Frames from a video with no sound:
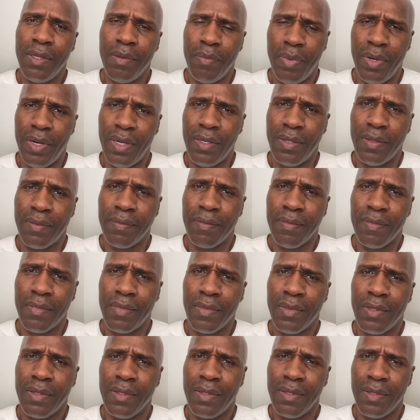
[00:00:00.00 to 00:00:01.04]
But
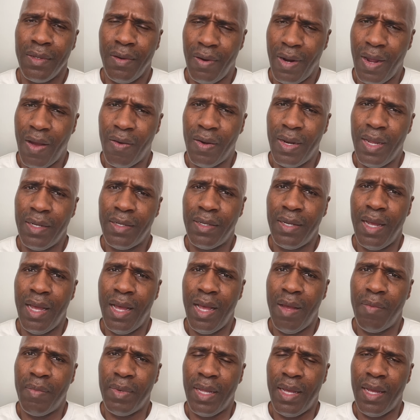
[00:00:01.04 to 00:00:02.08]
go down that
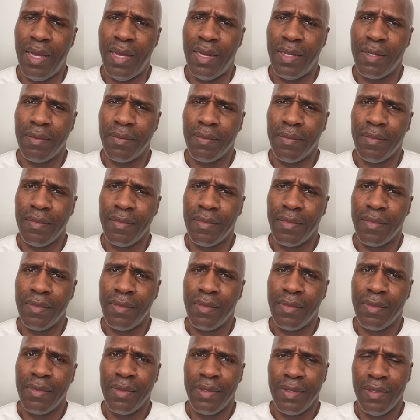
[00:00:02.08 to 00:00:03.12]
timeline.
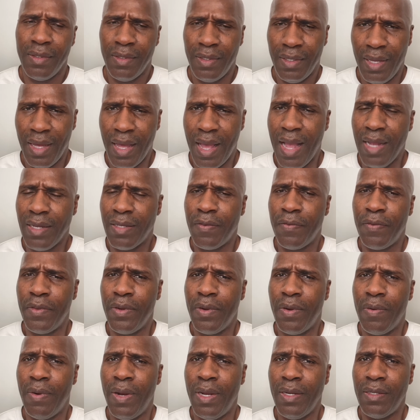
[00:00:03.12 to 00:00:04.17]
Ask a few
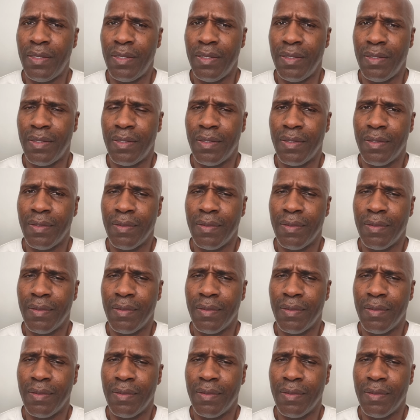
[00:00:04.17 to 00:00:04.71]
questions.